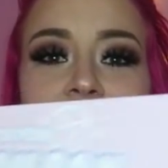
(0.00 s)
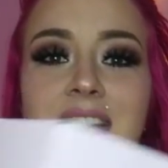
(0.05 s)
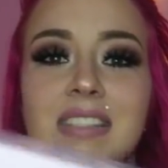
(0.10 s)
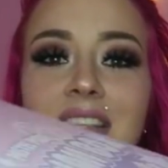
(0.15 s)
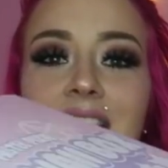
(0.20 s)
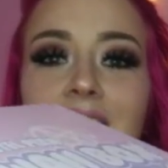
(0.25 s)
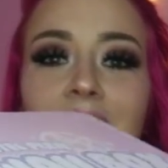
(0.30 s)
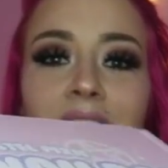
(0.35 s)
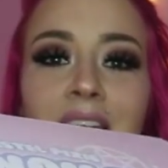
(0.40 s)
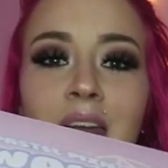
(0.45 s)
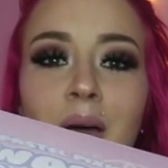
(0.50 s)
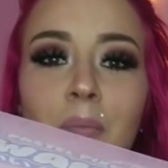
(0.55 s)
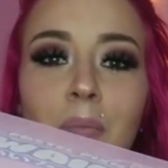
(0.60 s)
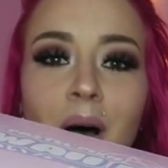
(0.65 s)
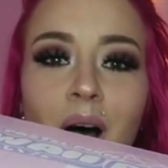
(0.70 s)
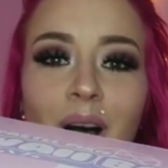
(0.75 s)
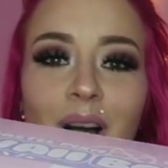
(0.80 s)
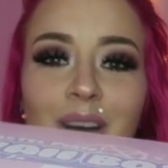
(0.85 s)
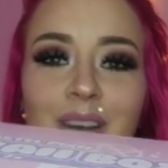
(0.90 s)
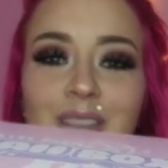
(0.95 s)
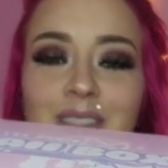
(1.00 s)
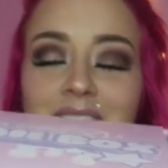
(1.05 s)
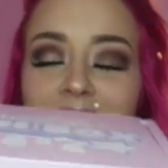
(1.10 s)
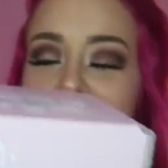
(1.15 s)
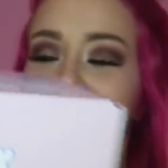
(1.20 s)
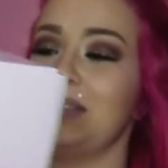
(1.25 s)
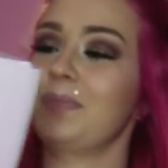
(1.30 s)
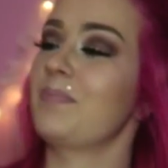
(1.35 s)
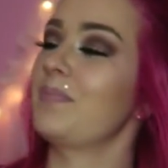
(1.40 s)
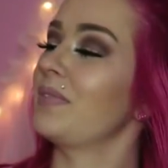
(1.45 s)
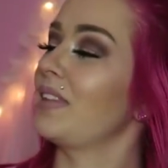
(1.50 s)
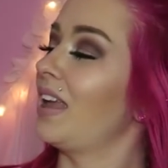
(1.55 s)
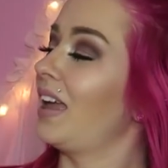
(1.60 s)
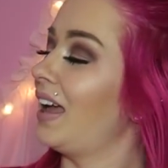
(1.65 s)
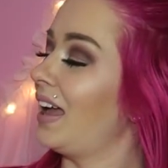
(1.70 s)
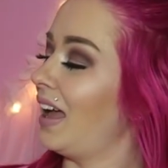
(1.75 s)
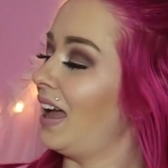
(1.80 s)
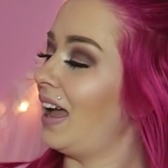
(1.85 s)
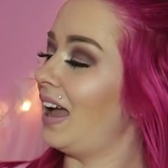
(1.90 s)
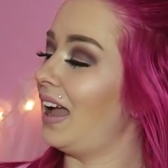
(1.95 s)
just the little box.
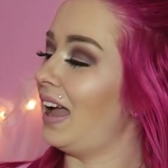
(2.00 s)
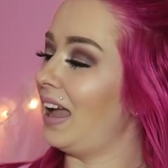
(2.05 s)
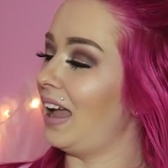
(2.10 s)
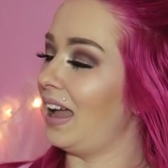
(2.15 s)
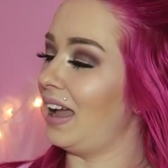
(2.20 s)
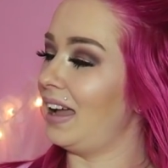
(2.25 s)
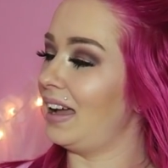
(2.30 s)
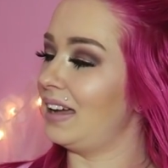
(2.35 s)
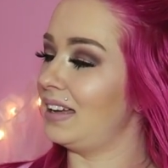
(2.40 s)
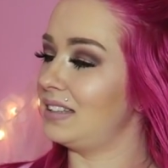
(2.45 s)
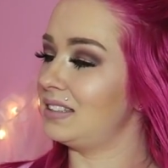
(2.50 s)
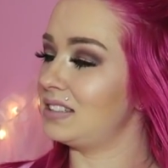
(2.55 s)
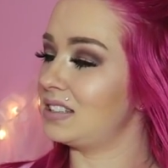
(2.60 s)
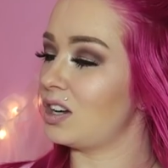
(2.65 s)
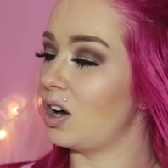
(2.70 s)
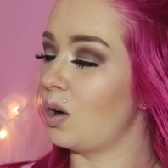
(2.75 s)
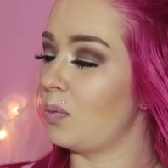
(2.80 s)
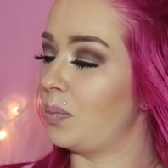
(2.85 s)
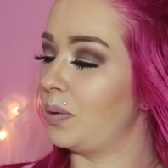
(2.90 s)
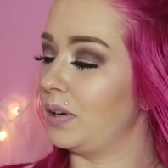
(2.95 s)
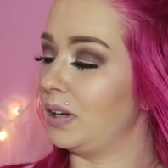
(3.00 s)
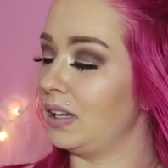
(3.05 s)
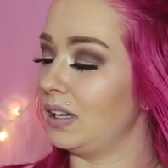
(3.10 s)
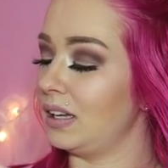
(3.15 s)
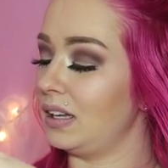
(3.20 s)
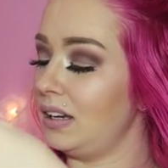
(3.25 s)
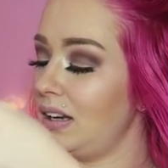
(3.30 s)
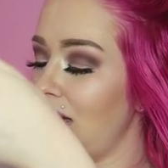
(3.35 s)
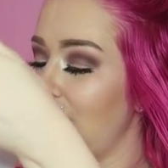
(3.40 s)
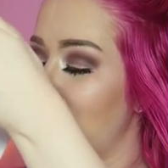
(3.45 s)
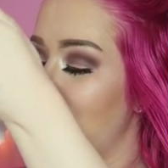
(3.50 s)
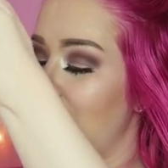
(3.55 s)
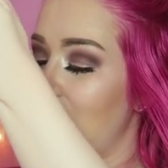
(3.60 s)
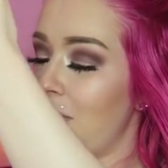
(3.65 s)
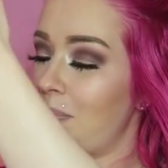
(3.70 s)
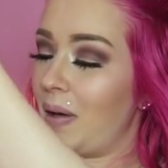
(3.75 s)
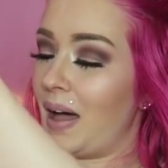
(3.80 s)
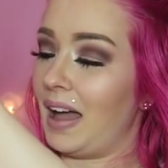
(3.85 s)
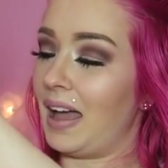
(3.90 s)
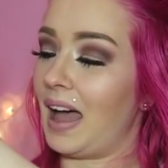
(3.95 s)
And opening it
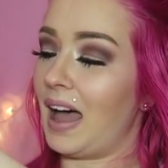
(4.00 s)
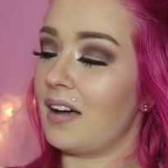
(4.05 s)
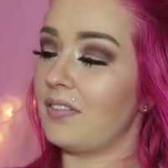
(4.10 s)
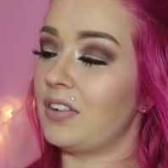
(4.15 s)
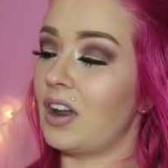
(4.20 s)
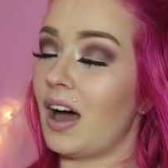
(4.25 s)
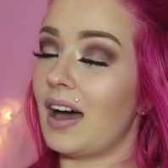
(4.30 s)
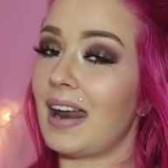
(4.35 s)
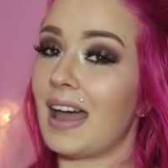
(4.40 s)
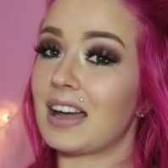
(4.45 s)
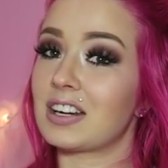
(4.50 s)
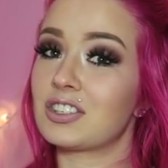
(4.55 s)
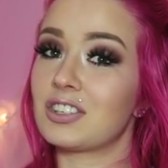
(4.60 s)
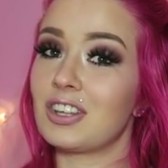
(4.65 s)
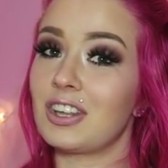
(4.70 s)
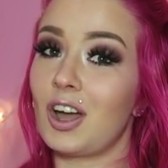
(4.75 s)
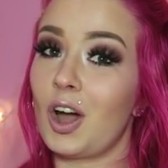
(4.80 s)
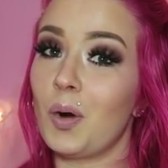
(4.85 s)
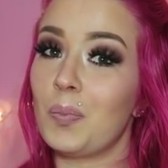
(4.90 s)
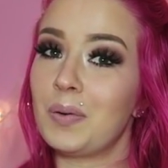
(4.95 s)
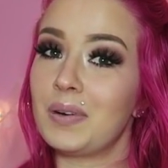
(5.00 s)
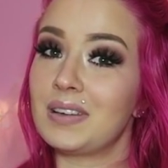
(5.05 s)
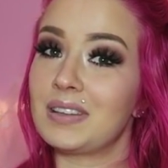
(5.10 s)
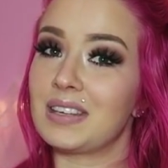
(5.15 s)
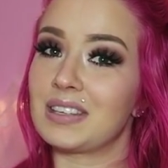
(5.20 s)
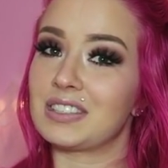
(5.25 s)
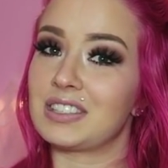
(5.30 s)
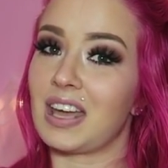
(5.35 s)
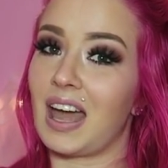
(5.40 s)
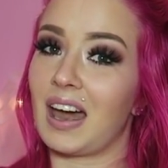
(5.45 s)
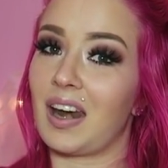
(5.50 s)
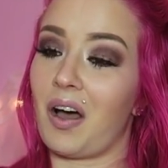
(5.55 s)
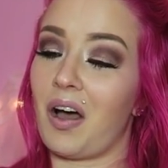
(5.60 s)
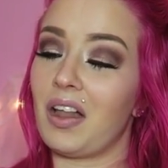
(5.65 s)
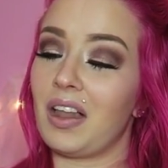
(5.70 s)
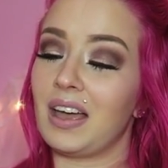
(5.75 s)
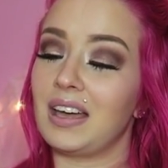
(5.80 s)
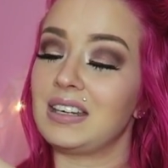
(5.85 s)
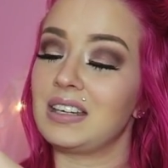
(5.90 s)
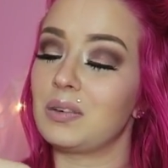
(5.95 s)
up, I have not actually opened this yet.
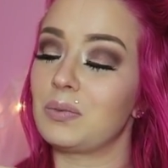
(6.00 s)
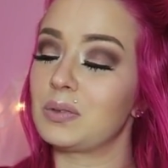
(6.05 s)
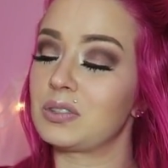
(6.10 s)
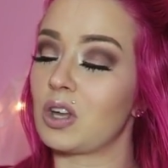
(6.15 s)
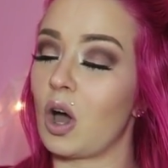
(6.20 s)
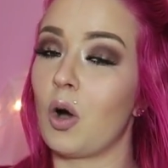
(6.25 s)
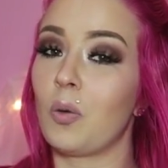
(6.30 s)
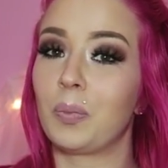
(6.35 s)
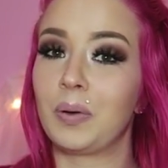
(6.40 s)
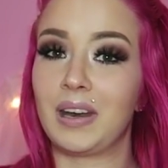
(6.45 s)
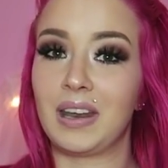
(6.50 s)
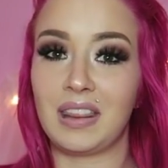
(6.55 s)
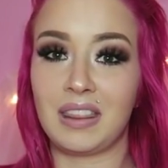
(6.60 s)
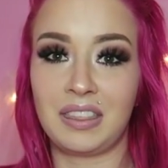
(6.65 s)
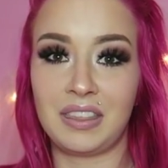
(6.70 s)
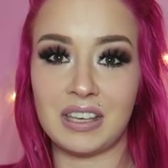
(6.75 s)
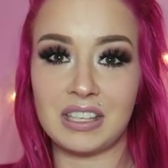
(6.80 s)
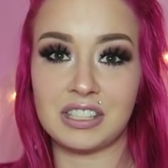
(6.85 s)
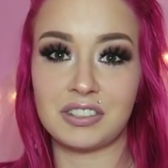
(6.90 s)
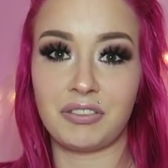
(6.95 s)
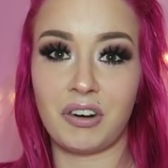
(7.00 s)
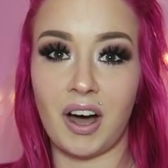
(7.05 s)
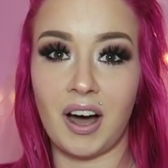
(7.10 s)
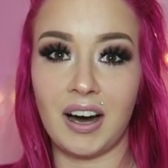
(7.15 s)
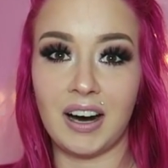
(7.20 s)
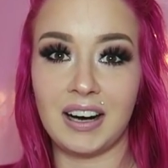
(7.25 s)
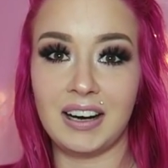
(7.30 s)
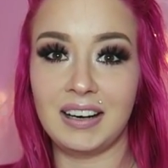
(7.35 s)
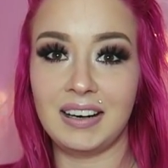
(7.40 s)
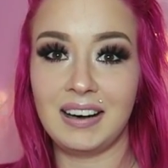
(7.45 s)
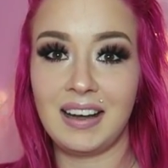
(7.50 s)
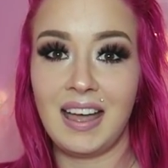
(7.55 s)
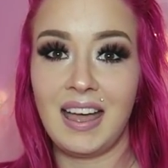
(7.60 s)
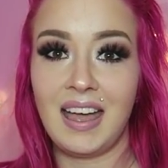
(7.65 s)
All I did was open it this far